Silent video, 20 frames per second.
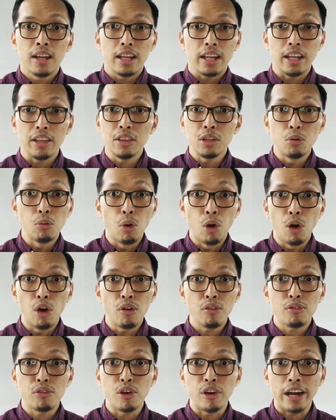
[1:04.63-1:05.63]
in the
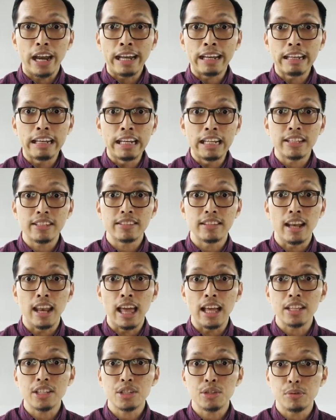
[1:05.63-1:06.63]
world for at least the
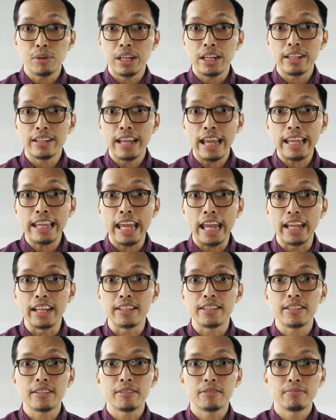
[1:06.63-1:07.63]
last 3
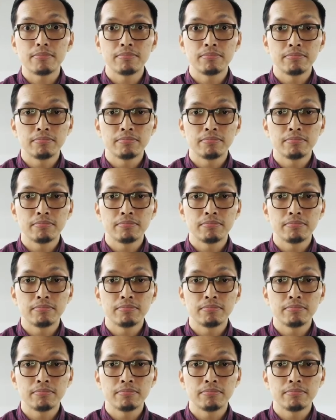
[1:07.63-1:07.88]
decades.